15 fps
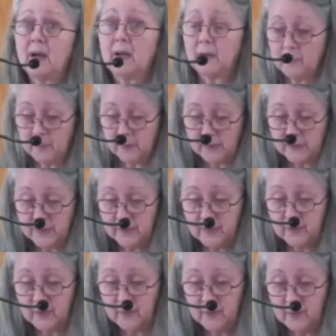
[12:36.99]
on a
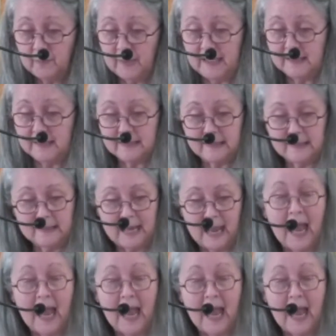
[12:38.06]
personal basis